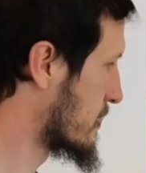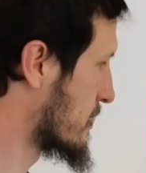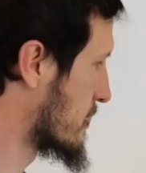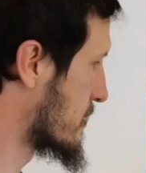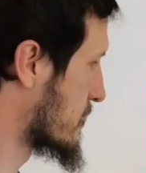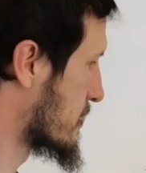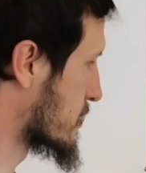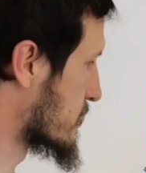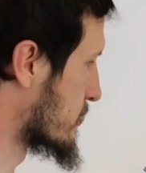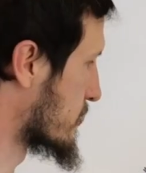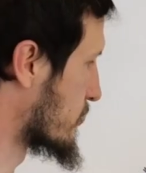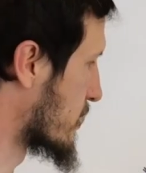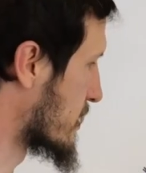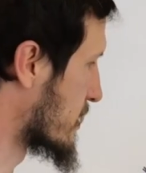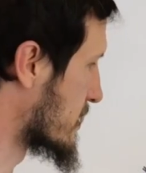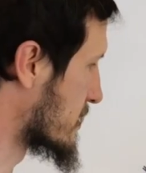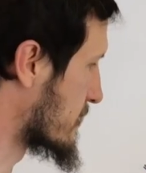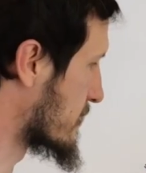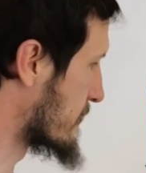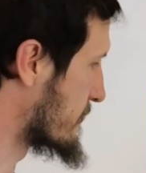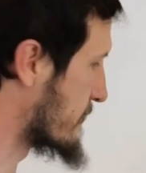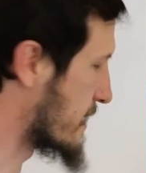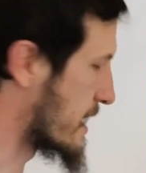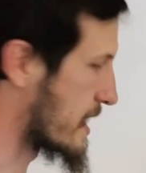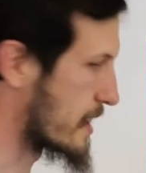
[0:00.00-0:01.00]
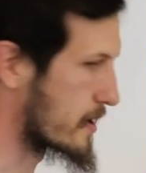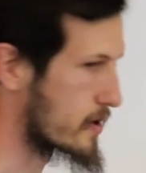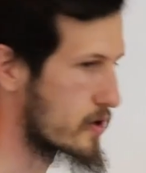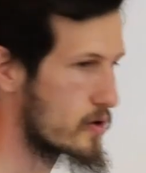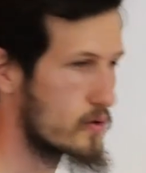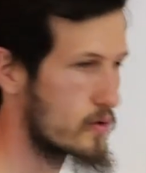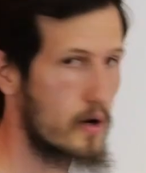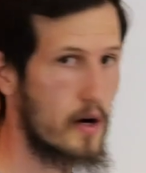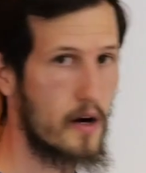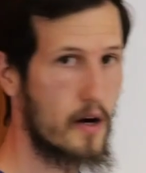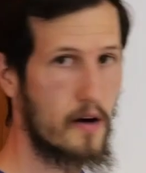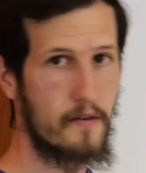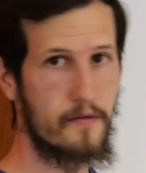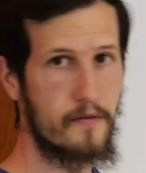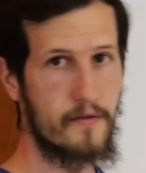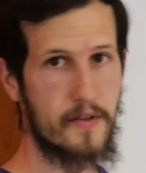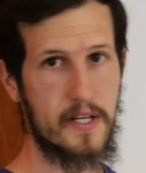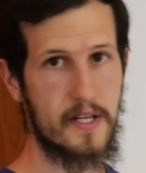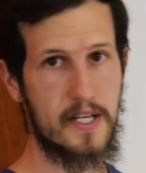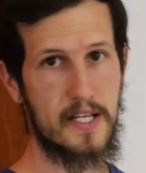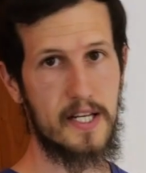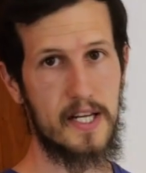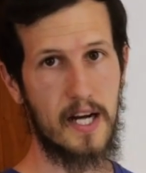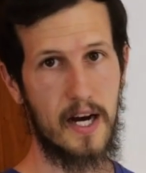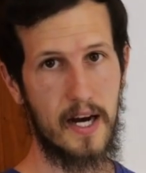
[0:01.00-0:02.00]
So what is the value of the
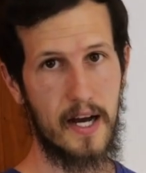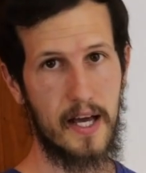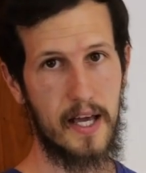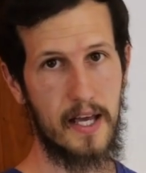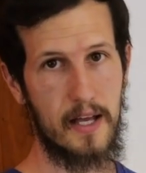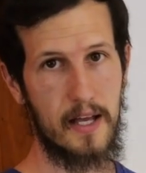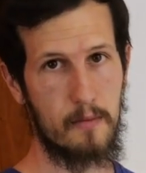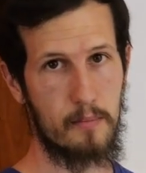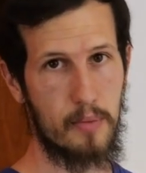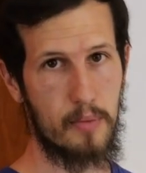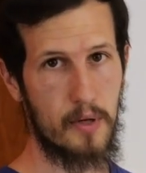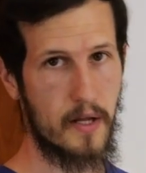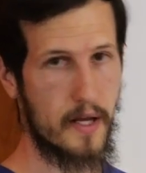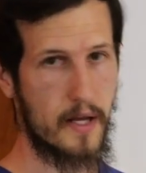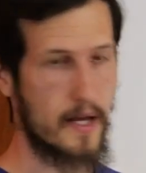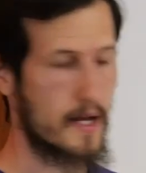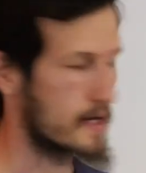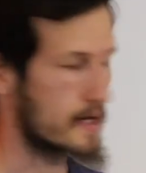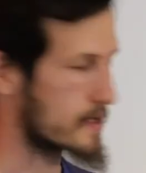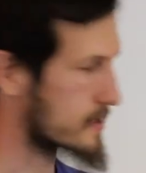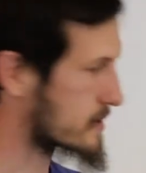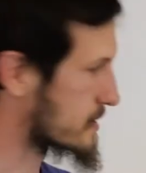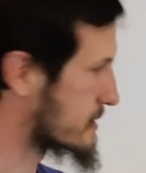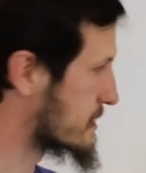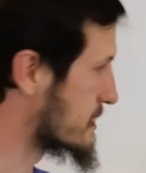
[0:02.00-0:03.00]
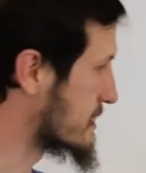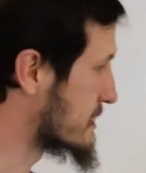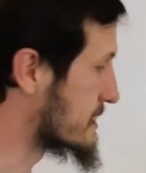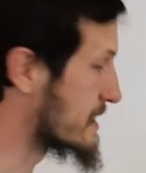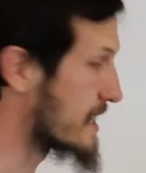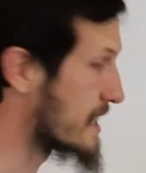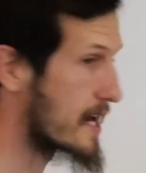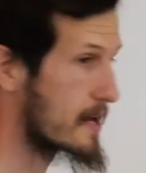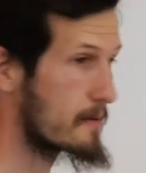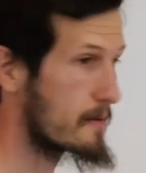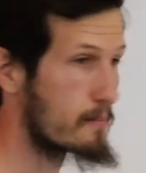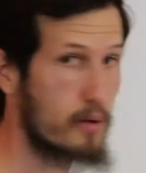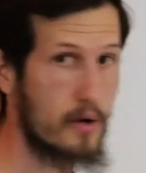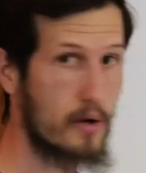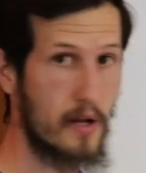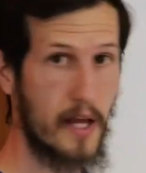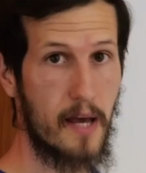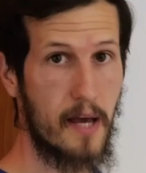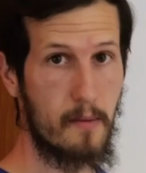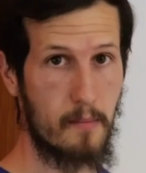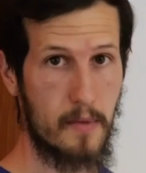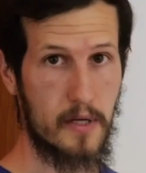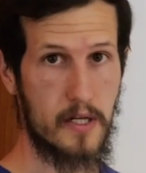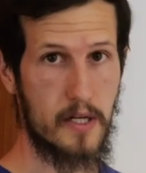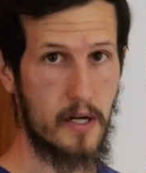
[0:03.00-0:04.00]
dying plants, the dead
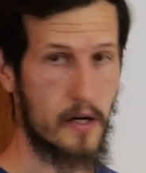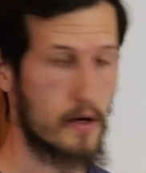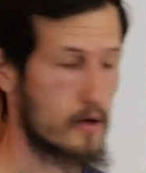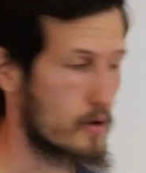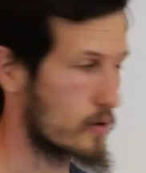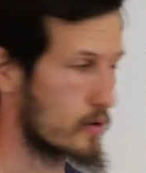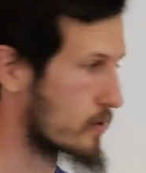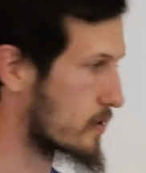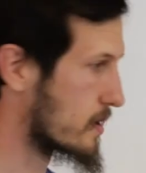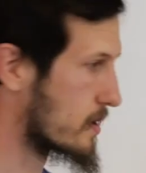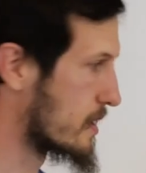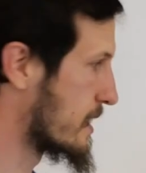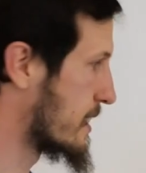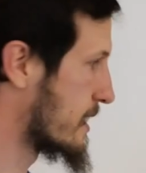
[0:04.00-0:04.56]
plant material?